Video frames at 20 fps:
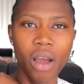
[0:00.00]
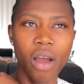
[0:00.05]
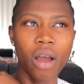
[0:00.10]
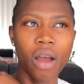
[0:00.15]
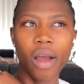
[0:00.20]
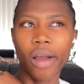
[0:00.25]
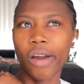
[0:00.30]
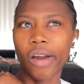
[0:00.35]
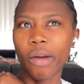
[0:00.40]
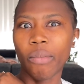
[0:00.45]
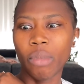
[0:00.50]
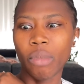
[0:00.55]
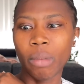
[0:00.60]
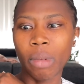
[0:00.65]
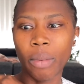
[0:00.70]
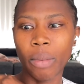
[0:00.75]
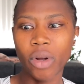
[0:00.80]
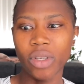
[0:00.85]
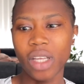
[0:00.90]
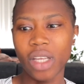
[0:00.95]
I can't
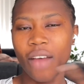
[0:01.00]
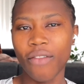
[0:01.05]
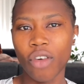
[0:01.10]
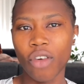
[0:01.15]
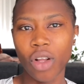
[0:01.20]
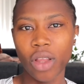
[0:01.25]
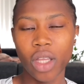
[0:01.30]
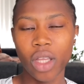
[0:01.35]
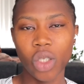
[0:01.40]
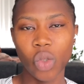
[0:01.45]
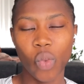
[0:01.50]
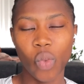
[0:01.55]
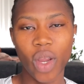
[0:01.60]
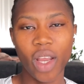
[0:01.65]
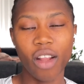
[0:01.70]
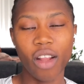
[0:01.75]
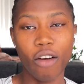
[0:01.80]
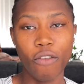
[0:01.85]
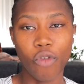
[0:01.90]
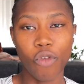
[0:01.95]
remember because I've got this wig
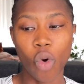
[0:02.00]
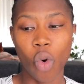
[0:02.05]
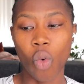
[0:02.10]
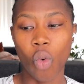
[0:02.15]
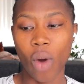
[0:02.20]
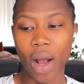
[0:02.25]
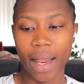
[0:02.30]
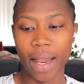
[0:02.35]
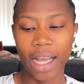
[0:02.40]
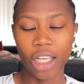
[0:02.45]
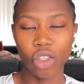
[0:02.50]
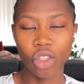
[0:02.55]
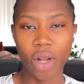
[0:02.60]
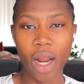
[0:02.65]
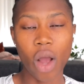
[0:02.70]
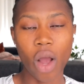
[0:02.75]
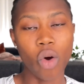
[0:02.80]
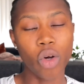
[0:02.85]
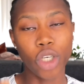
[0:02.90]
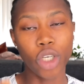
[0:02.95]
now for a while. Actually,
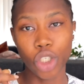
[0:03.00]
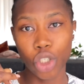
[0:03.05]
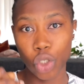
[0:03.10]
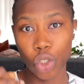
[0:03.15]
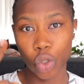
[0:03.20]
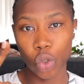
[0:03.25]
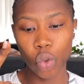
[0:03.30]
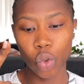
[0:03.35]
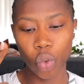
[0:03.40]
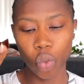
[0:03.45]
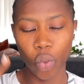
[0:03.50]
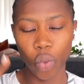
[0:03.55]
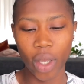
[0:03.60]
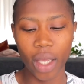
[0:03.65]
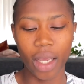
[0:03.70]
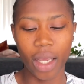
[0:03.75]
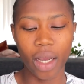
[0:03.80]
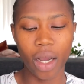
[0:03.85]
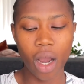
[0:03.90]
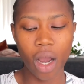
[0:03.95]
I ordered 2
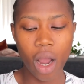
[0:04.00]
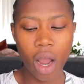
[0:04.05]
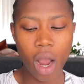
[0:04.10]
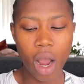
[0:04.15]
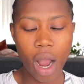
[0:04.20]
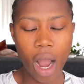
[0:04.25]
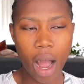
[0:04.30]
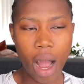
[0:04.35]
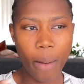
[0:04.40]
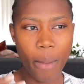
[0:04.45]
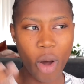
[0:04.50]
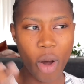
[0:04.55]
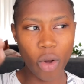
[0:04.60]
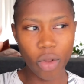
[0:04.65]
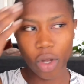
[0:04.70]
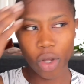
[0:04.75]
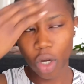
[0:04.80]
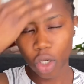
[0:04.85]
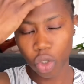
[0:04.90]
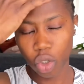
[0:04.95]
wig. I
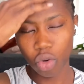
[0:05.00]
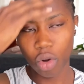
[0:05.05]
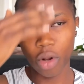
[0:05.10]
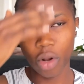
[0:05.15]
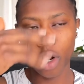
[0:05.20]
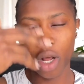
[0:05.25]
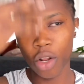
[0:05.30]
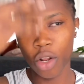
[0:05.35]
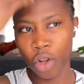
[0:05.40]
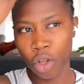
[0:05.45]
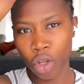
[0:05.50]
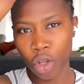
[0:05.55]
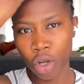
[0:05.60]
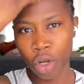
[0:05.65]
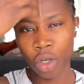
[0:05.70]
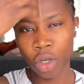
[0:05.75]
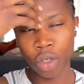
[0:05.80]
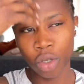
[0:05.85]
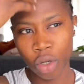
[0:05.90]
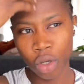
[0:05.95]
ordered also
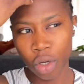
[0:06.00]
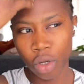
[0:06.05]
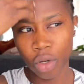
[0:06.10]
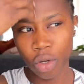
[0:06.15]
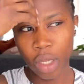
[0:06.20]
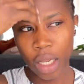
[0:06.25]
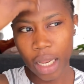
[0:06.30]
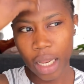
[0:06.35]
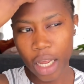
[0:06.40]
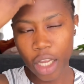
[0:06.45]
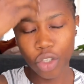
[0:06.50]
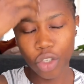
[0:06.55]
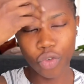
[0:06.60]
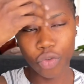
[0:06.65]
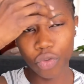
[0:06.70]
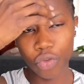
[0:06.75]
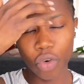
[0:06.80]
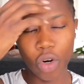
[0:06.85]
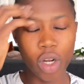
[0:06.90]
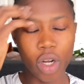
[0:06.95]
another lace
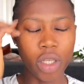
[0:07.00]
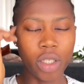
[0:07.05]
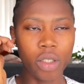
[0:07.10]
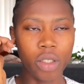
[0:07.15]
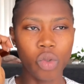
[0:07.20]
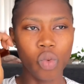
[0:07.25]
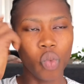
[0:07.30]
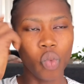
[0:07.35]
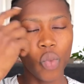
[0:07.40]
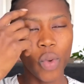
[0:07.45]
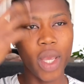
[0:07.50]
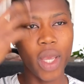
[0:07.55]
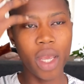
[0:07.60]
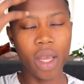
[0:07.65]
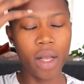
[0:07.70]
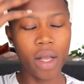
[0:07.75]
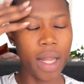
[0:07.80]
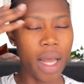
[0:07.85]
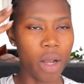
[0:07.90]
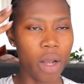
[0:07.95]
front
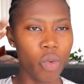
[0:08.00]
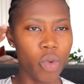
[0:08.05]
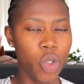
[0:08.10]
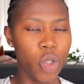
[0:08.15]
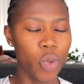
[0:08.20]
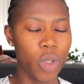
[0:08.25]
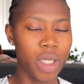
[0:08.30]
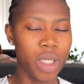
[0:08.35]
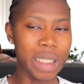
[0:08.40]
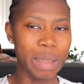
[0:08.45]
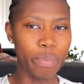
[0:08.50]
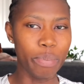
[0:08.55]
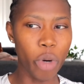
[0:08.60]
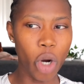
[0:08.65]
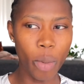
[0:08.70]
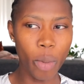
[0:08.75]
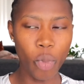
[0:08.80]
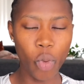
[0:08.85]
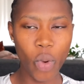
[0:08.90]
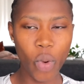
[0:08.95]
wig, like which one is
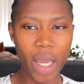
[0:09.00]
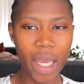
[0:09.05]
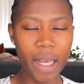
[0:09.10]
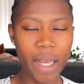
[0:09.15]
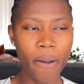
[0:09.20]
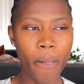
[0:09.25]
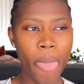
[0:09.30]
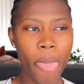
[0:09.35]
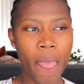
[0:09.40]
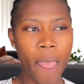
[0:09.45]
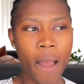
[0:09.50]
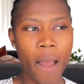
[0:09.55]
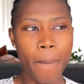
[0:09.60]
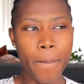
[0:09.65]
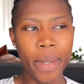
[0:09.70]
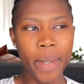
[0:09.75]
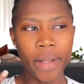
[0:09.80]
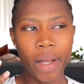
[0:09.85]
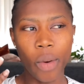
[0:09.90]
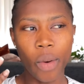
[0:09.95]
bob wig,
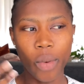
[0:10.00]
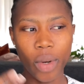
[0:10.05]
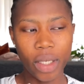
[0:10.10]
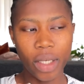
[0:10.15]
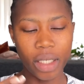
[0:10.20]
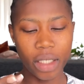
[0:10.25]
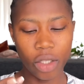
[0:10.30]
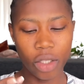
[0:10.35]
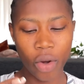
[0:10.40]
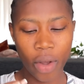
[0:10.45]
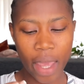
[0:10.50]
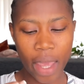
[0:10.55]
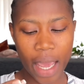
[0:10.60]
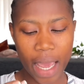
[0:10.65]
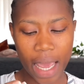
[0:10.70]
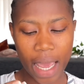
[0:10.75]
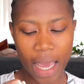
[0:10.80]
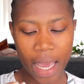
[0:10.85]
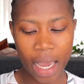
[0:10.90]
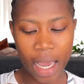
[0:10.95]
but that one is not yet
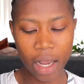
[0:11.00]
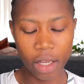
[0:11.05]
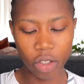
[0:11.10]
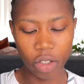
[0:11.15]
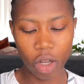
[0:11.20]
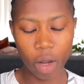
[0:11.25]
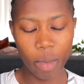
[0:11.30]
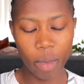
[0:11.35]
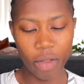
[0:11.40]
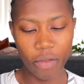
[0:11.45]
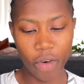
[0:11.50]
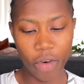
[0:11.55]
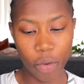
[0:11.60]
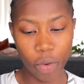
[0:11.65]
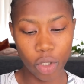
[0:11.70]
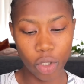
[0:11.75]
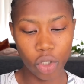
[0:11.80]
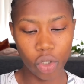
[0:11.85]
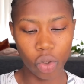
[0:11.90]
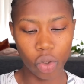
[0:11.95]
here. It's coming
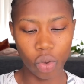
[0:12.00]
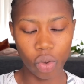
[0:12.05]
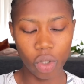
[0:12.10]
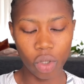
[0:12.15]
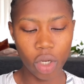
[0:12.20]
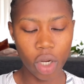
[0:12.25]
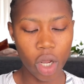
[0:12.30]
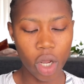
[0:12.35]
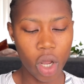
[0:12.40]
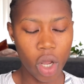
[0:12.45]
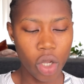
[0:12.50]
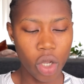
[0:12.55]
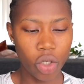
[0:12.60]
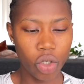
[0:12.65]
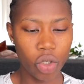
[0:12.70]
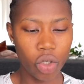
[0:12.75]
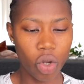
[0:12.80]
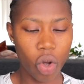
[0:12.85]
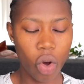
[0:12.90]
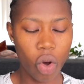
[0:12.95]
very soon.
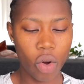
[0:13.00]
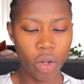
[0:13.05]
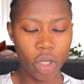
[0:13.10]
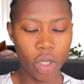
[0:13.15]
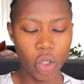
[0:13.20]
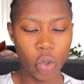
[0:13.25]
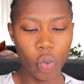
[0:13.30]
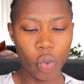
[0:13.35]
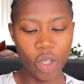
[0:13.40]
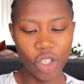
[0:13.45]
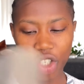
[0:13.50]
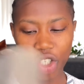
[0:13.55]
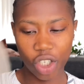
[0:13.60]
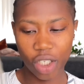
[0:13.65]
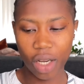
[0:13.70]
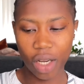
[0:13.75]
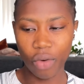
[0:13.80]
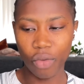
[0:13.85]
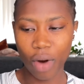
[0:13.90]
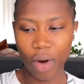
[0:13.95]
So this one
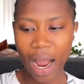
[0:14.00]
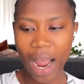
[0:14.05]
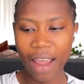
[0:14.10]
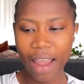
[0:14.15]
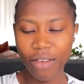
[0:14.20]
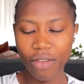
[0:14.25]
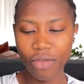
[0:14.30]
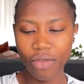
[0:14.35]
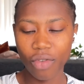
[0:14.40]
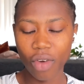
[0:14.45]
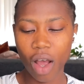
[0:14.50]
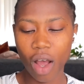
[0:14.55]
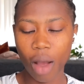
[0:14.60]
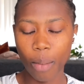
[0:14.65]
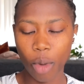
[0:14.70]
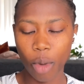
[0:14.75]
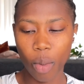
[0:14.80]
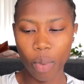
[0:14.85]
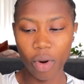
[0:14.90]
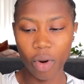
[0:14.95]
just arrived a
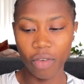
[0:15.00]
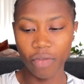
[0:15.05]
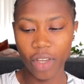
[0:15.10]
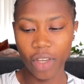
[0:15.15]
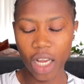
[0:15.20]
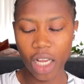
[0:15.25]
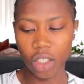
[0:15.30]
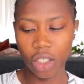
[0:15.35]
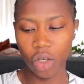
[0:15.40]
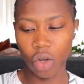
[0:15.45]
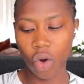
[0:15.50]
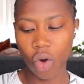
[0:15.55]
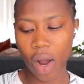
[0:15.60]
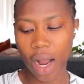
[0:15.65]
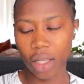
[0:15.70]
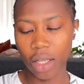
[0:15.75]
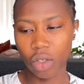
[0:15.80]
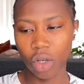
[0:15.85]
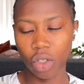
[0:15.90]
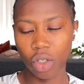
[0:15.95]
couple of days ago.
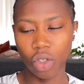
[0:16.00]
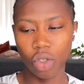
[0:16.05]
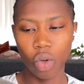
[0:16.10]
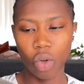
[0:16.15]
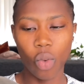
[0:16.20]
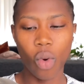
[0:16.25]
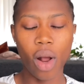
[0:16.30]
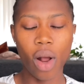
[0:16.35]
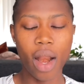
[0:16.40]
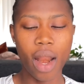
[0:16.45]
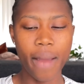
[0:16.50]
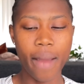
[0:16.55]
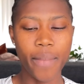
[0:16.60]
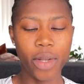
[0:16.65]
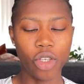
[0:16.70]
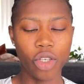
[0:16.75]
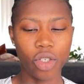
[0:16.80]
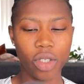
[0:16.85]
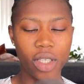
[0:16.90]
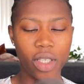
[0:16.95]
I thought, you know what, let me
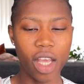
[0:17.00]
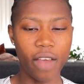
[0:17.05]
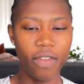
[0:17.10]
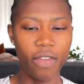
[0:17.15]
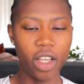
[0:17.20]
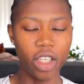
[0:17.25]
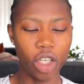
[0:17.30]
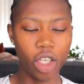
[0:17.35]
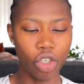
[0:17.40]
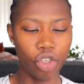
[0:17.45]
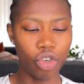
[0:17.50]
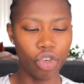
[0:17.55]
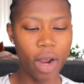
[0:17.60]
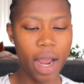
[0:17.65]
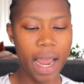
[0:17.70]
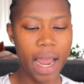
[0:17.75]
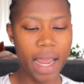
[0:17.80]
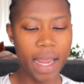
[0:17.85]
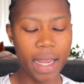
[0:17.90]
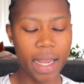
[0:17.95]
just give this a
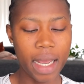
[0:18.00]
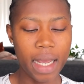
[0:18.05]
try.